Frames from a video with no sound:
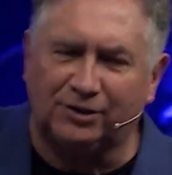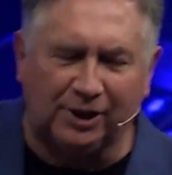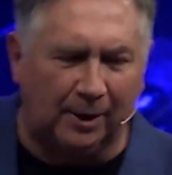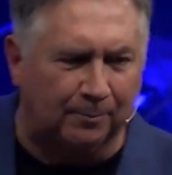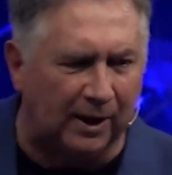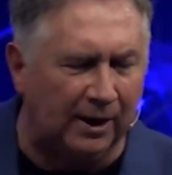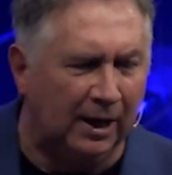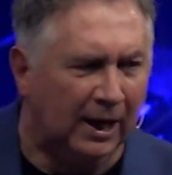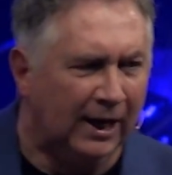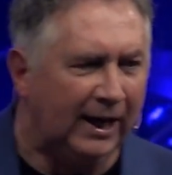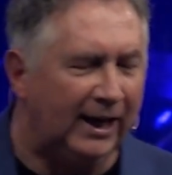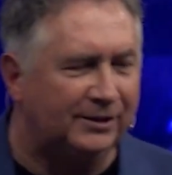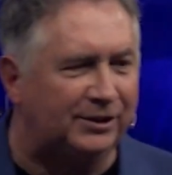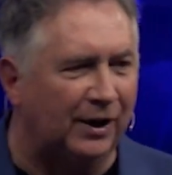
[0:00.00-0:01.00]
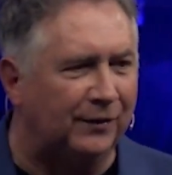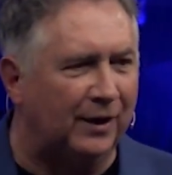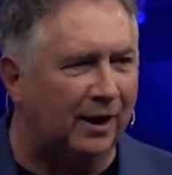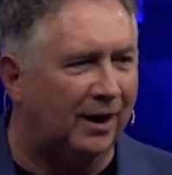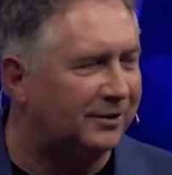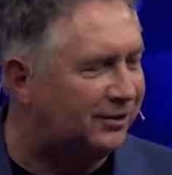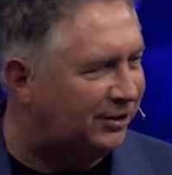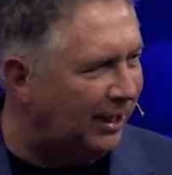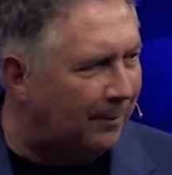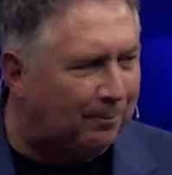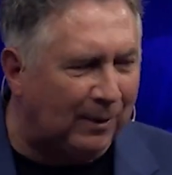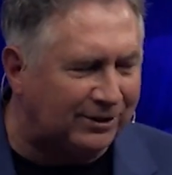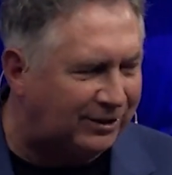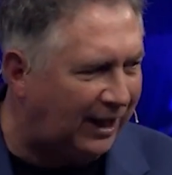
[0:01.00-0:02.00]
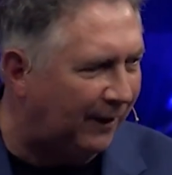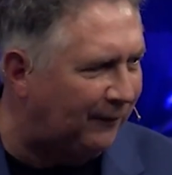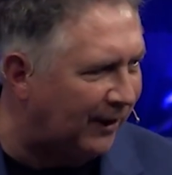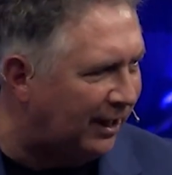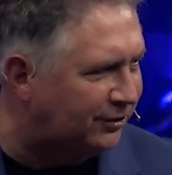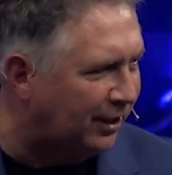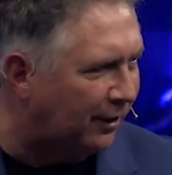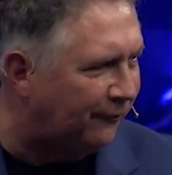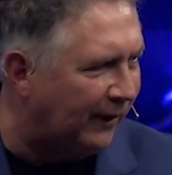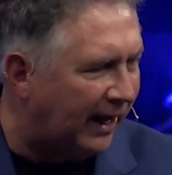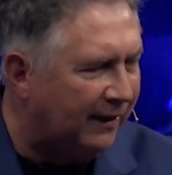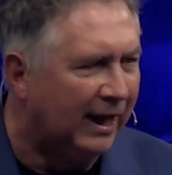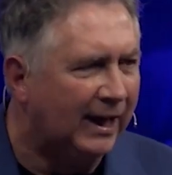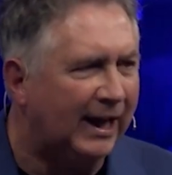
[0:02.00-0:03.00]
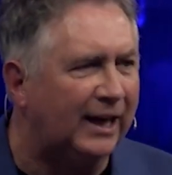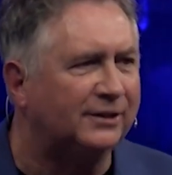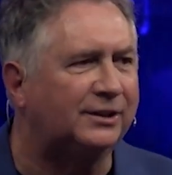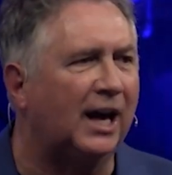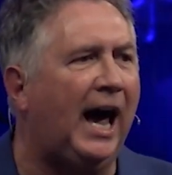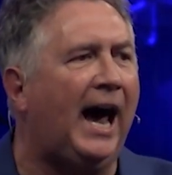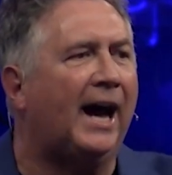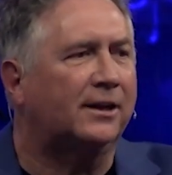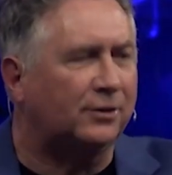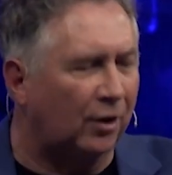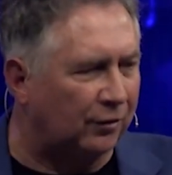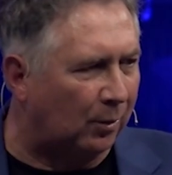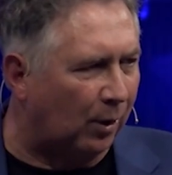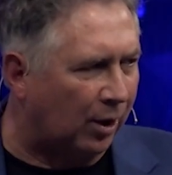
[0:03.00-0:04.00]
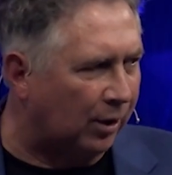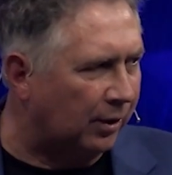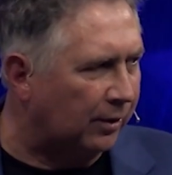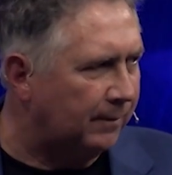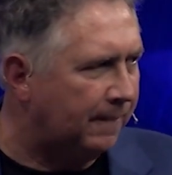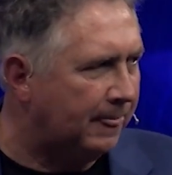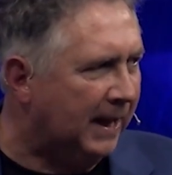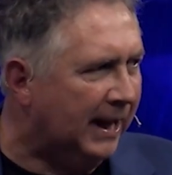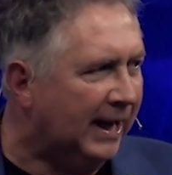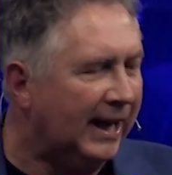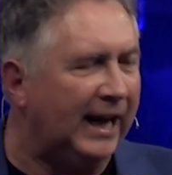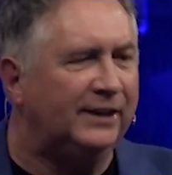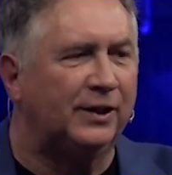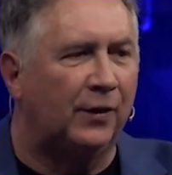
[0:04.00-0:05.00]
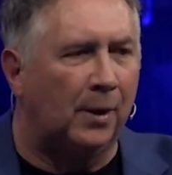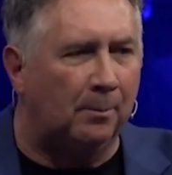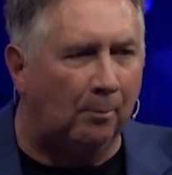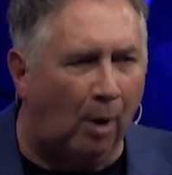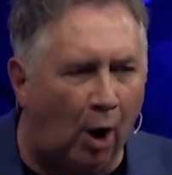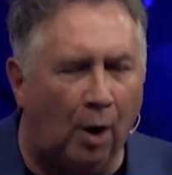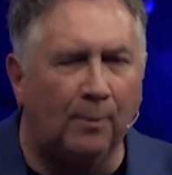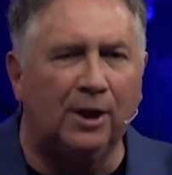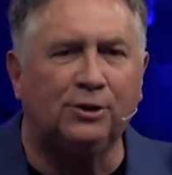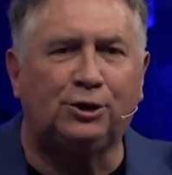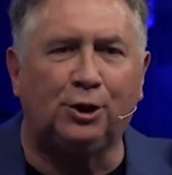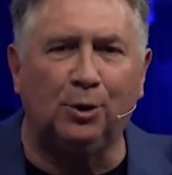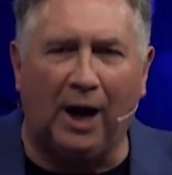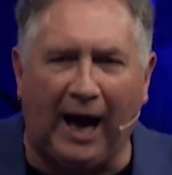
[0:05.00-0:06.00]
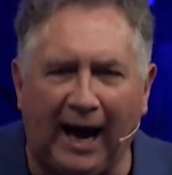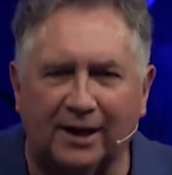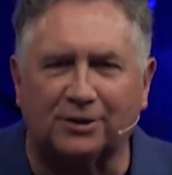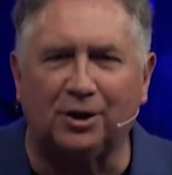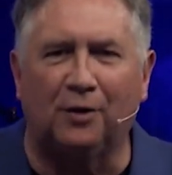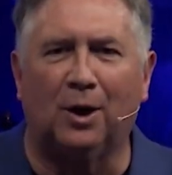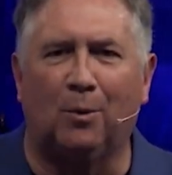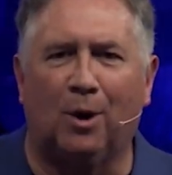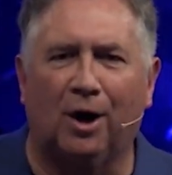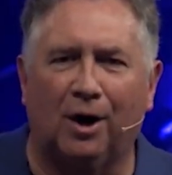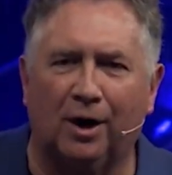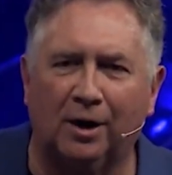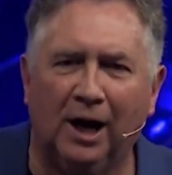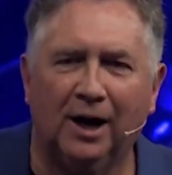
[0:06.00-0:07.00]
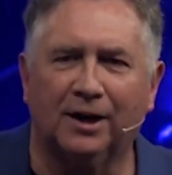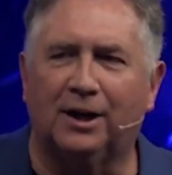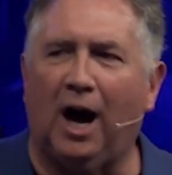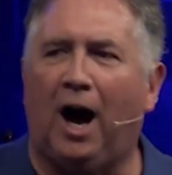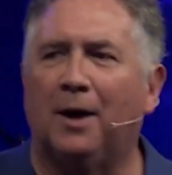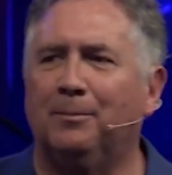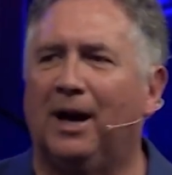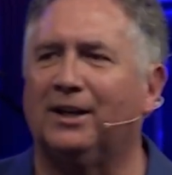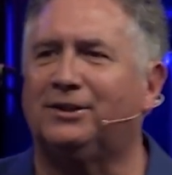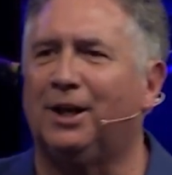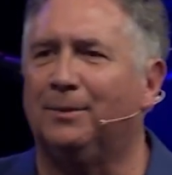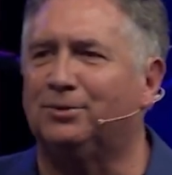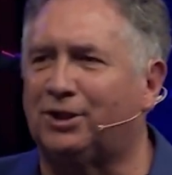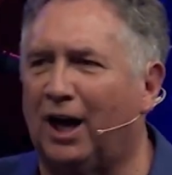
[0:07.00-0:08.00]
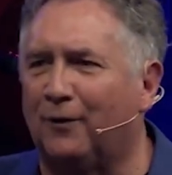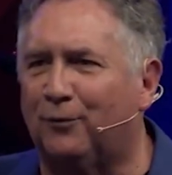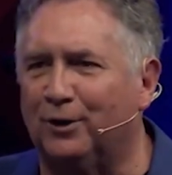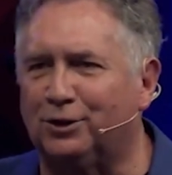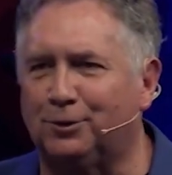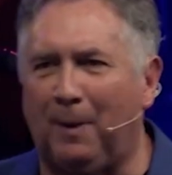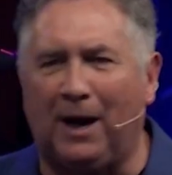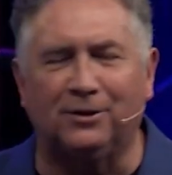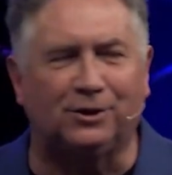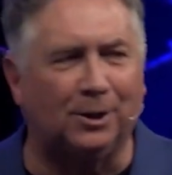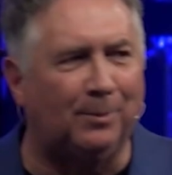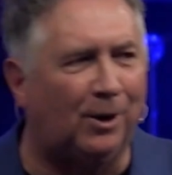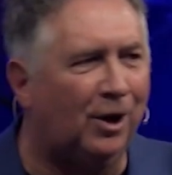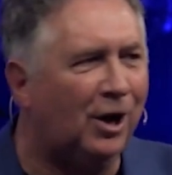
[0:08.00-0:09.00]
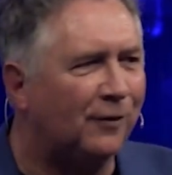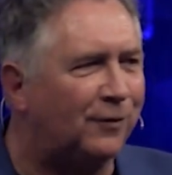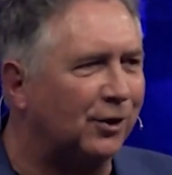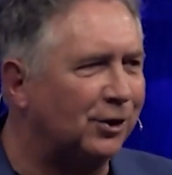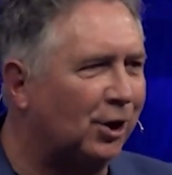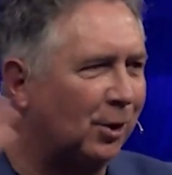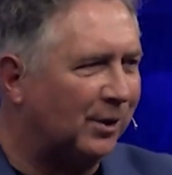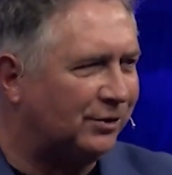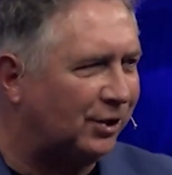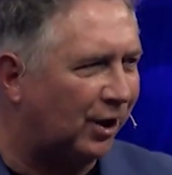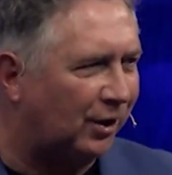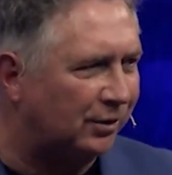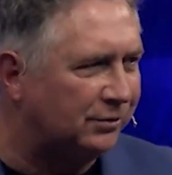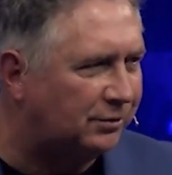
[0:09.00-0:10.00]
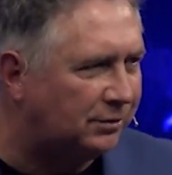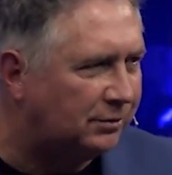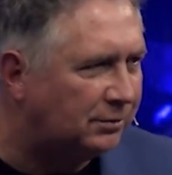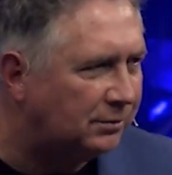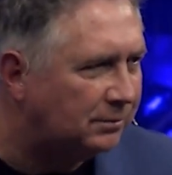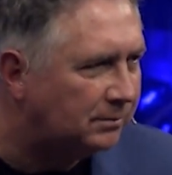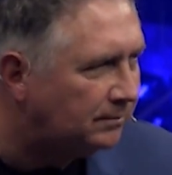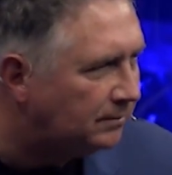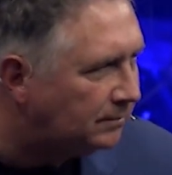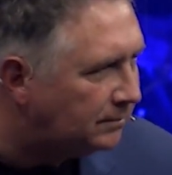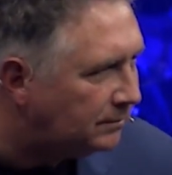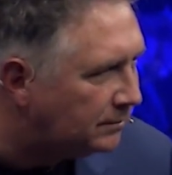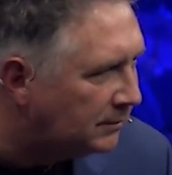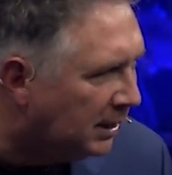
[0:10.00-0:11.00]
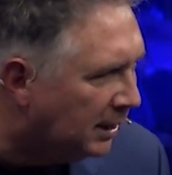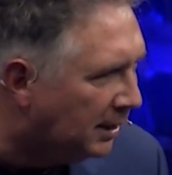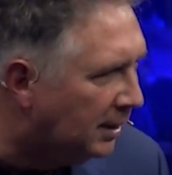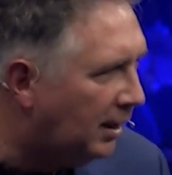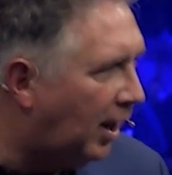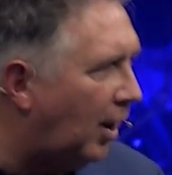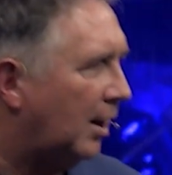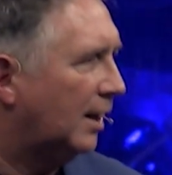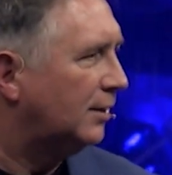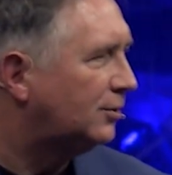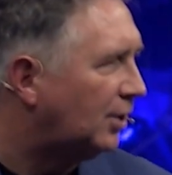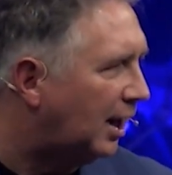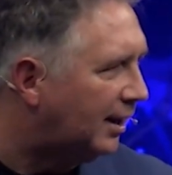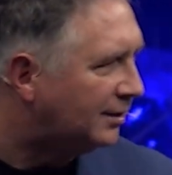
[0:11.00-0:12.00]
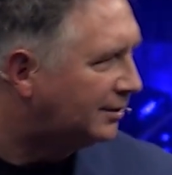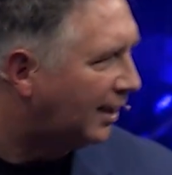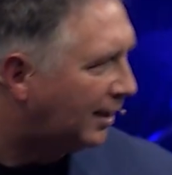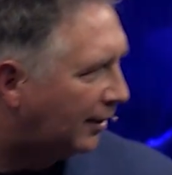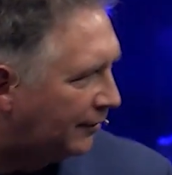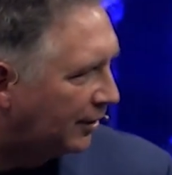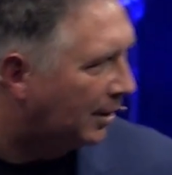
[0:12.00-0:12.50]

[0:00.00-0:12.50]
simply. He said, The simplest definition of faith is to act on the Word. He said, The moment you act on the Word, God makes Himself responsible for your results. All right, let's try this out over here.